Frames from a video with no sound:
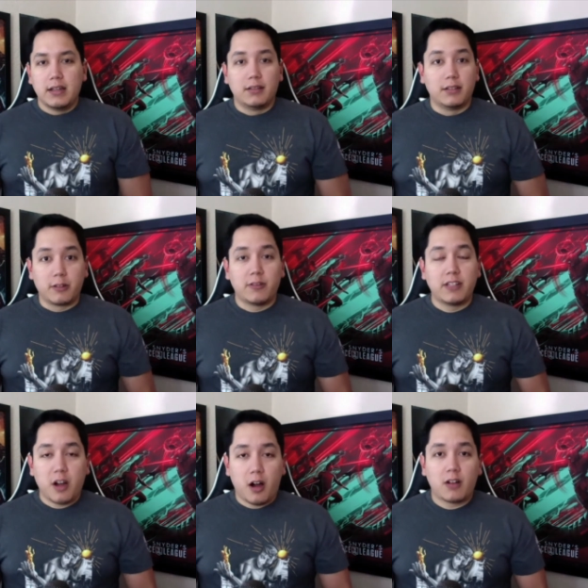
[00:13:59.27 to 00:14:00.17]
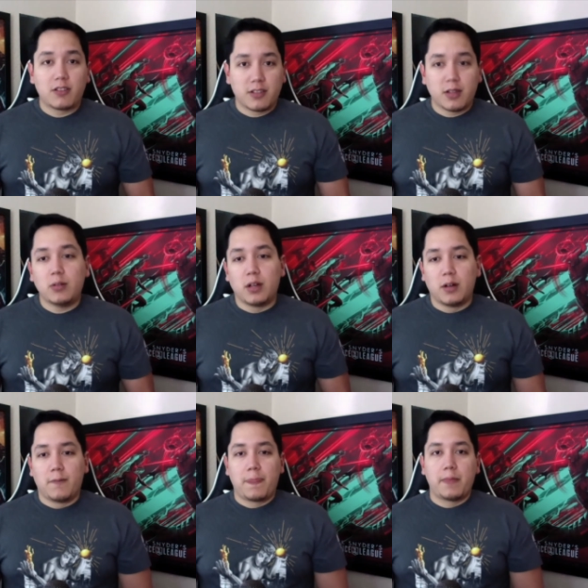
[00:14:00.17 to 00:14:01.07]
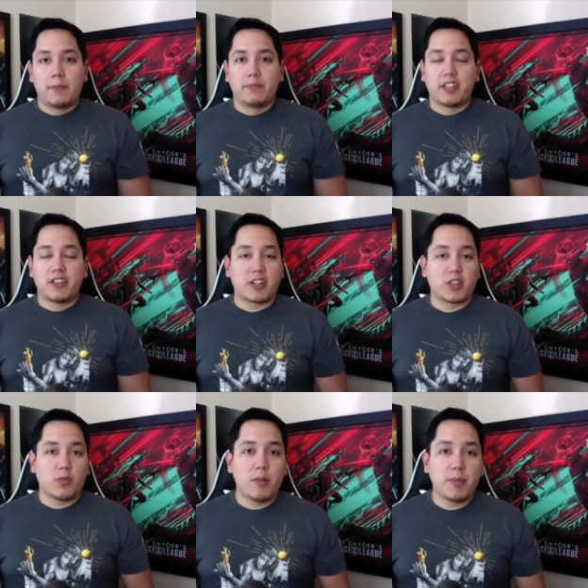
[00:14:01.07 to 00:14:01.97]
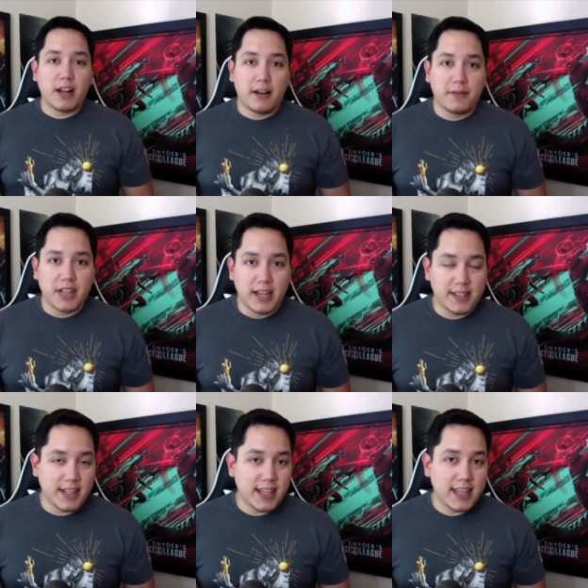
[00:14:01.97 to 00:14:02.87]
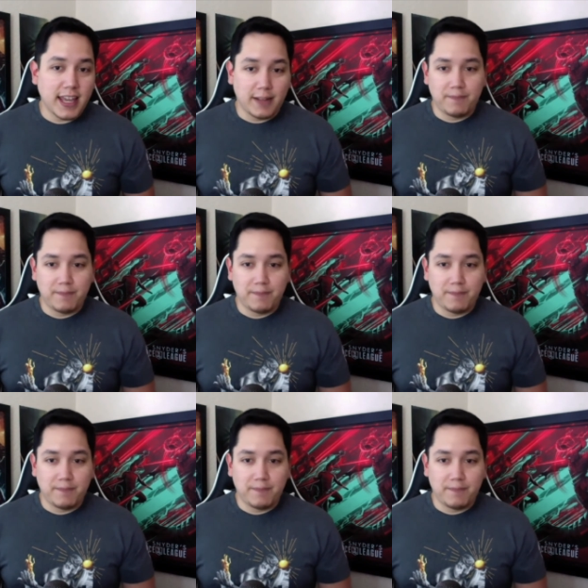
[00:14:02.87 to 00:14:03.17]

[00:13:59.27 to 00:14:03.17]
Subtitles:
literally called Solo. Natasha Romanoff dies in Endgame.